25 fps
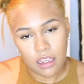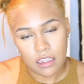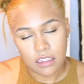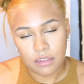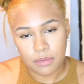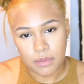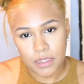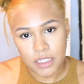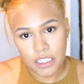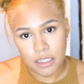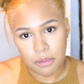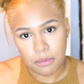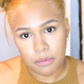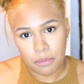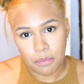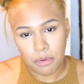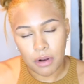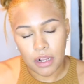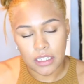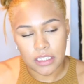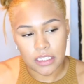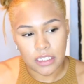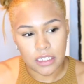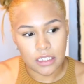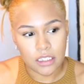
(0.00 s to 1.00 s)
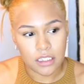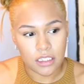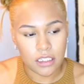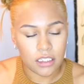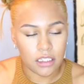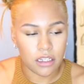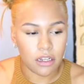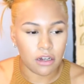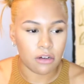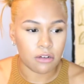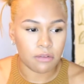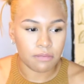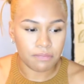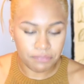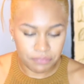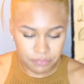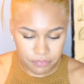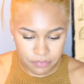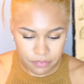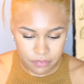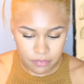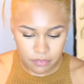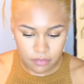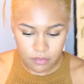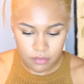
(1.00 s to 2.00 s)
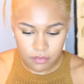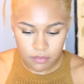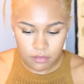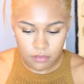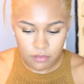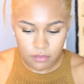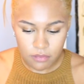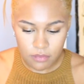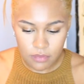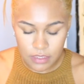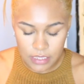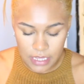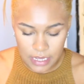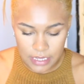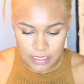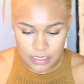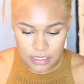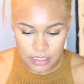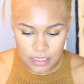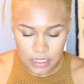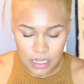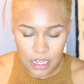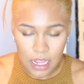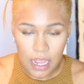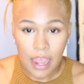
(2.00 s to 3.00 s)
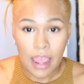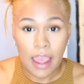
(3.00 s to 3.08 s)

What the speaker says: speeds up the process. So yes,